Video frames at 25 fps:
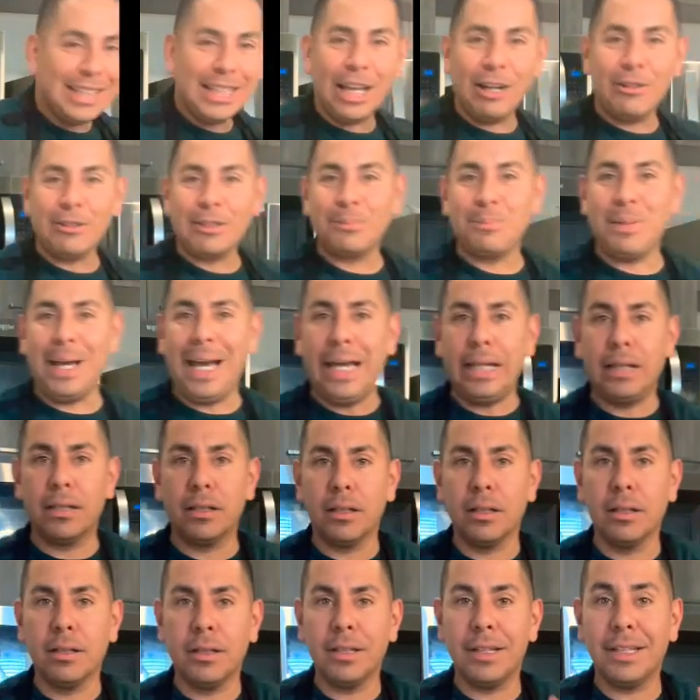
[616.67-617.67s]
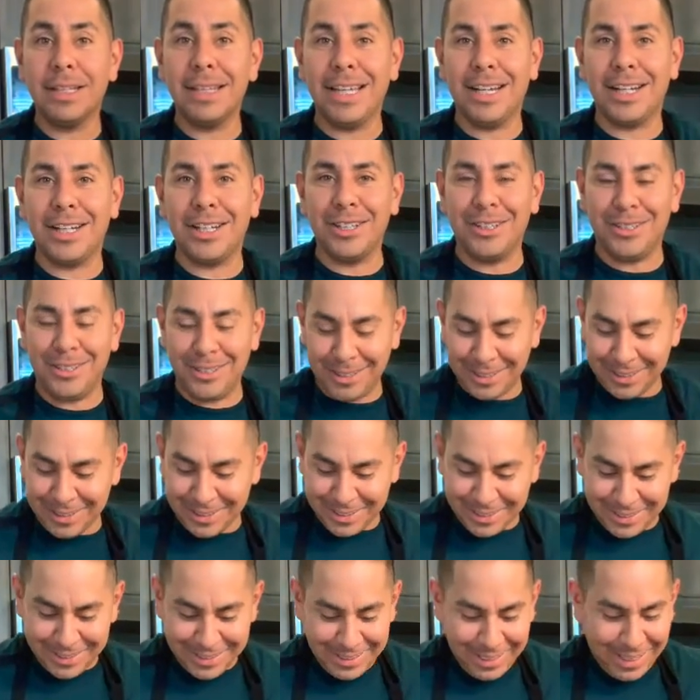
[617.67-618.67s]
was bad. There you go.
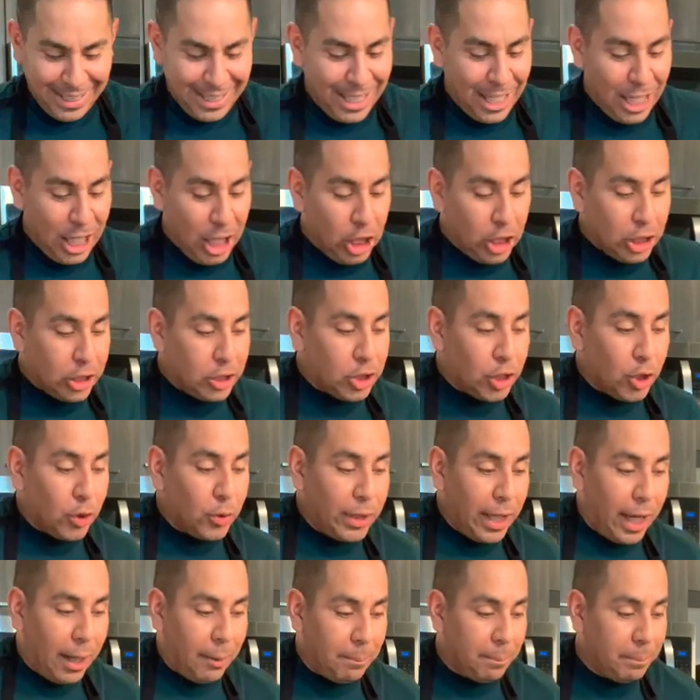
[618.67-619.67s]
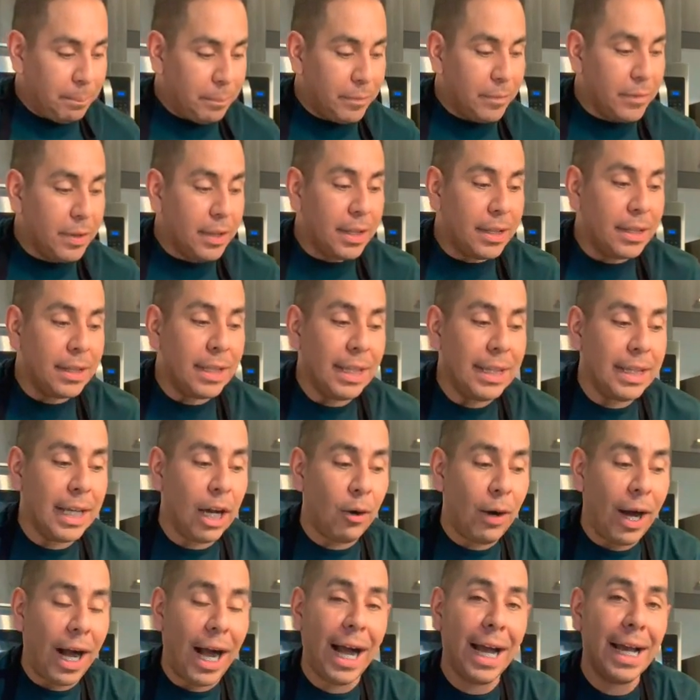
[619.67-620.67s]
So yeah. Now
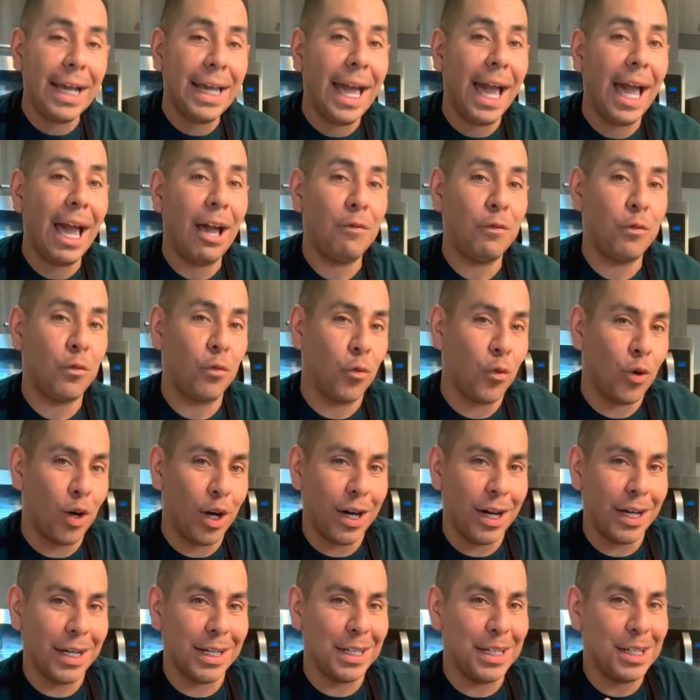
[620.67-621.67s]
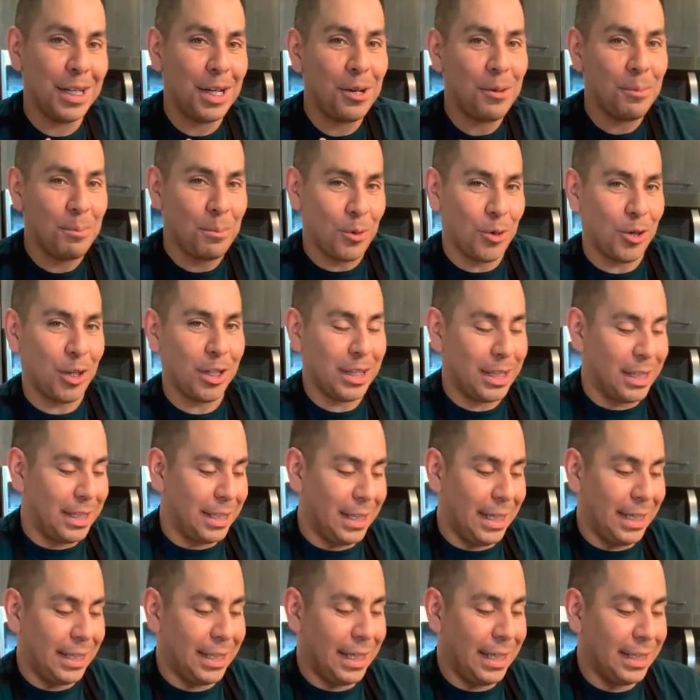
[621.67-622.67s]
I have one more thing
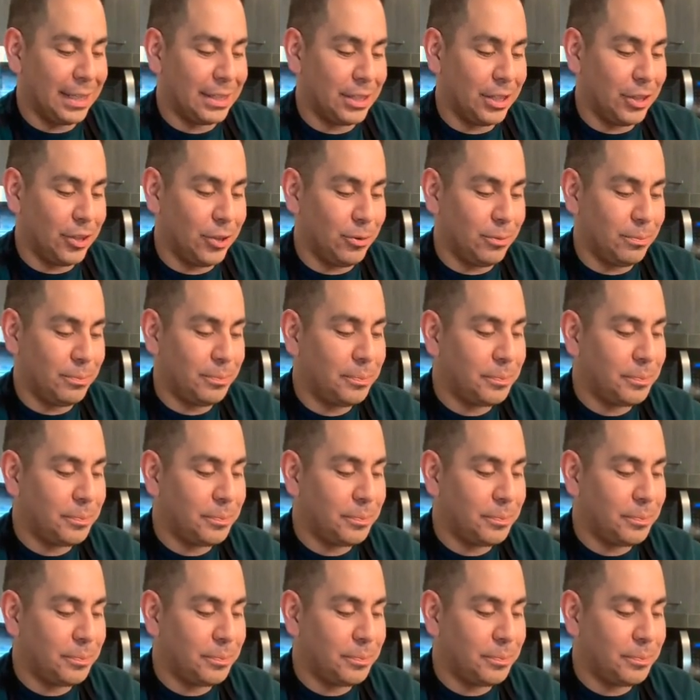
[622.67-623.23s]
I like to do.